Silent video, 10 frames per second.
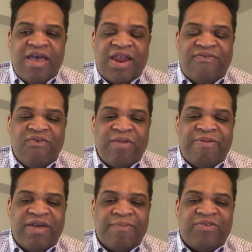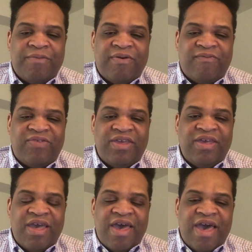And if you want to pick up some of the
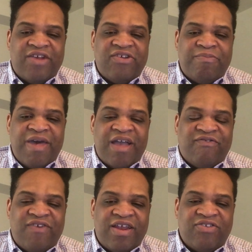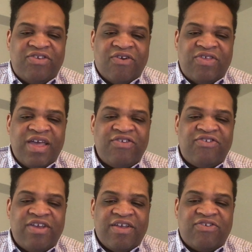action packed fantasy on the
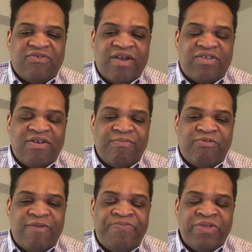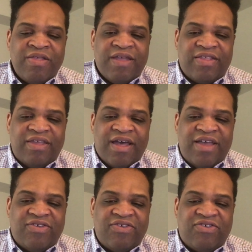SJS Direct imprint, like the
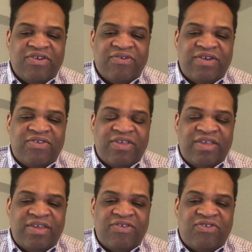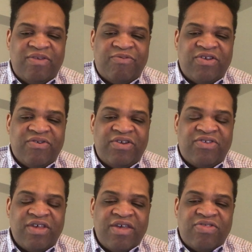Isis series, the E Steam
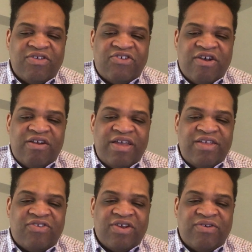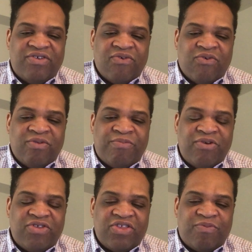series, the John Haynes series, or the
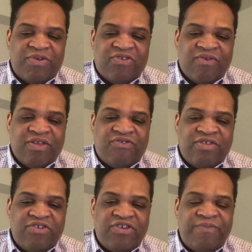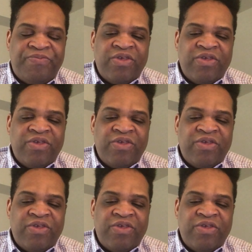books of the Spinsterella trilogy, you